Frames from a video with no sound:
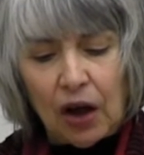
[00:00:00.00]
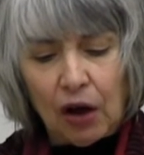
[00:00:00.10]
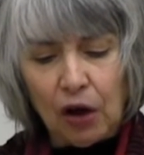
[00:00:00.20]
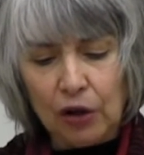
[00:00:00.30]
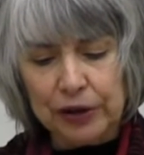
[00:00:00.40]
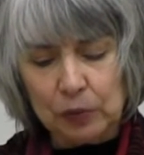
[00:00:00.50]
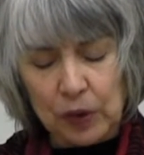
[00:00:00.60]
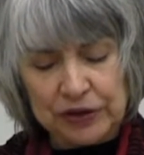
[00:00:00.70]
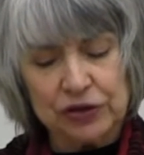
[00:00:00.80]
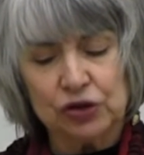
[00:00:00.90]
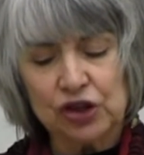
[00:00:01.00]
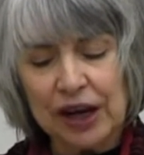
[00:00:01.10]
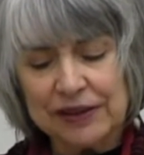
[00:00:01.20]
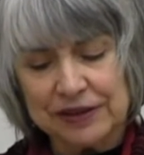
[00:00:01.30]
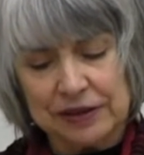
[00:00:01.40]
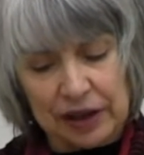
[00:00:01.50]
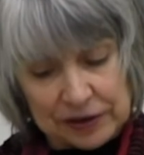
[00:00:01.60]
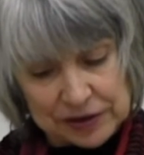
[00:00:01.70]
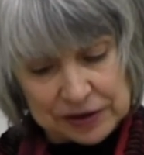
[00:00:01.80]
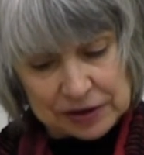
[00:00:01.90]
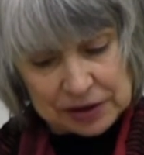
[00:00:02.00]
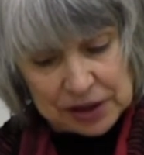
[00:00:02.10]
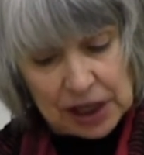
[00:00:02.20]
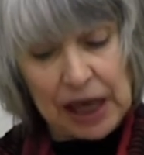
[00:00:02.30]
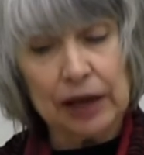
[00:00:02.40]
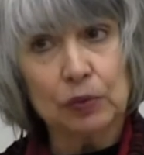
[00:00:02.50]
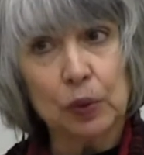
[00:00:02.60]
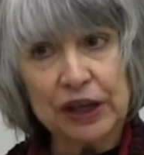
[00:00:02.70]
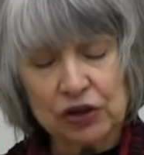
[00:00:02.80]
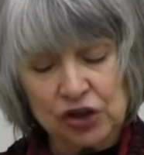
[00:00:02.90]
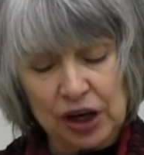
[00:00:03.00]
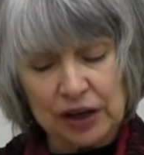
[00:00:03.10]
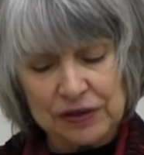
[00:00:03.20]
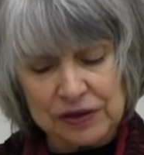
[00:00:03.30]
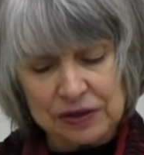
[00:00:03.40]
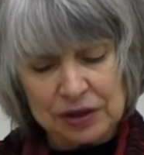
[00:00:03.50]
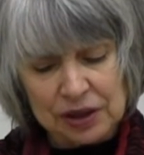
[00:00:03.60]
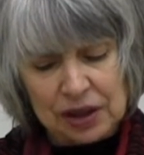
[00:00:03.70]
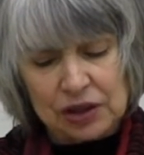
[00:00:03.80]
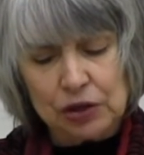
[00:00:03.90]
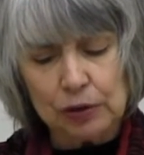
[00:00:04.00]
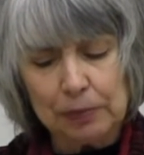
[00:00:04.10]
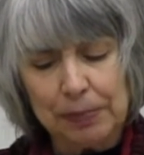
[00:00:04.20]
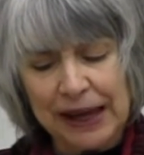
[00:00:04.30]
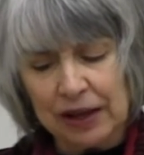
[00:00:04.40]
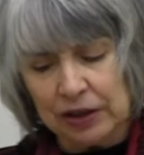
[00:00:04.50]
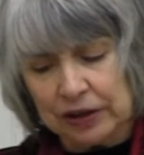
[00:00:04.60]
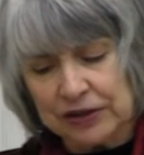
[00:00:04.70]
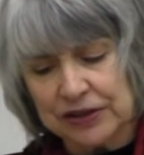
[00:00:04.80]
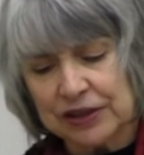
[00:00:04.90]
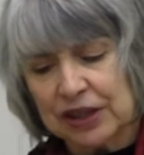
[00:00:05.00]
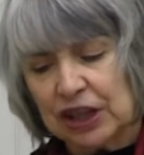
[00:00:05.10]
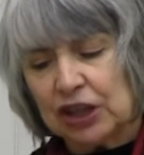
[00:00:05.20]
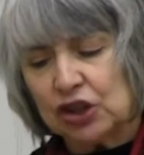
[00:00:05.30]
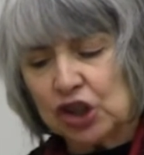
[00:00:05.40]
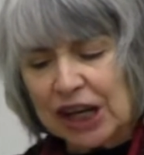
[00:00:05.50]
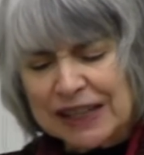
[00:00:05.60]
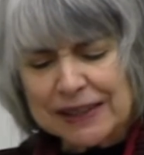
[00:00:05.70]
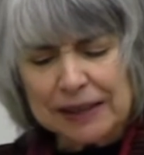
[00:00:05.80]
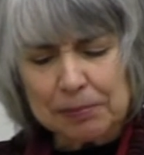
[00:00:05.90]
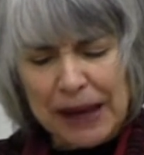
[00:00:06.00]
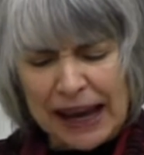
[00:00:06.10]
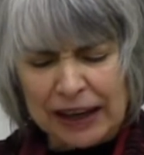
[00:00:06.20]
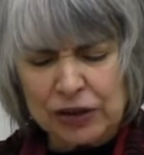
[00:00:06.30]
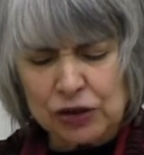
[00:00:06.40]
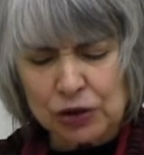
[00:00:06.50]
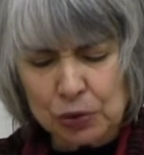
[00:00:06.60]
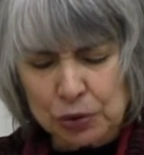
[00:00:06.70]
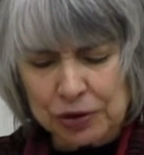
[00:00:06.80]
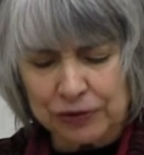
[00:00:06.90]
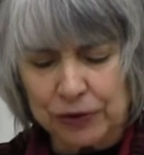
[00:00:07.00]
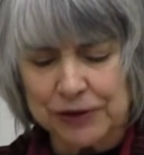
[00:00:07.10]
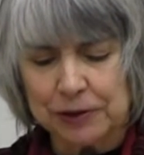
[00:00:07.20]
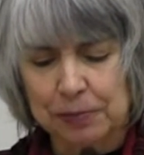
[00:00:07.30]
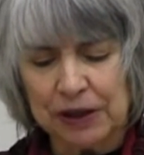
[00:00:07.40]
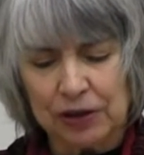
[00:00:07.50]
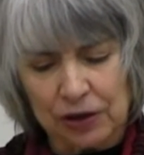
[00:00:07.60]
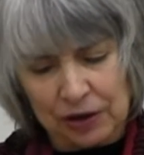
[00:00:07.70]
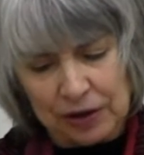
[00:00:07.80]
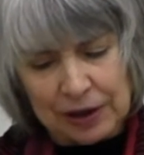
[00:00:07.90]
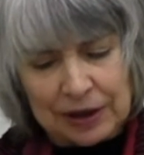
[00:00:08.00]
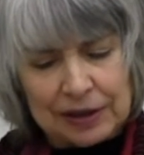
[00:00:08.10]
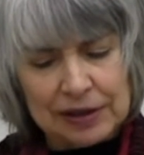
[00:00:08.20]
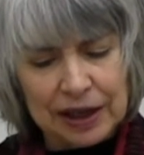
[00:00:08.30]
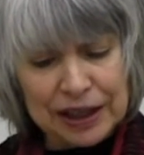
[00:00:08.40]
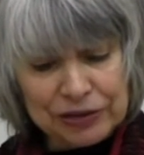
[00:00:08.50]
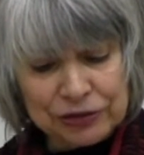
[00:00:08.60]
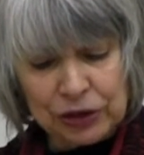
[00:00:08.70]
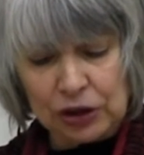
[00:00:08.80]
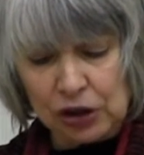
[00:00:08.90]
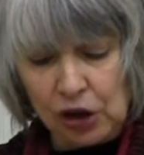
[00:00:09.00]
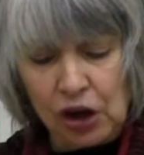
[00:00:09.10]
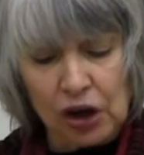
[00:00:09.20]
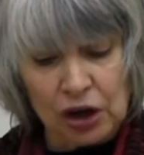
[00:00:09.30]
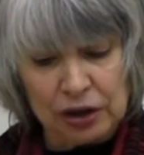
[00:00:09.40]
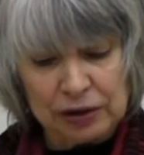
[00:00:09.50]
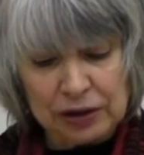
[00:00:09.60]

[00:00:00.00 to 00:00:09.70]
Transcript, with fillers: All that once chased us and we chased to a balance, chasing back tooth for spear, knife for claw,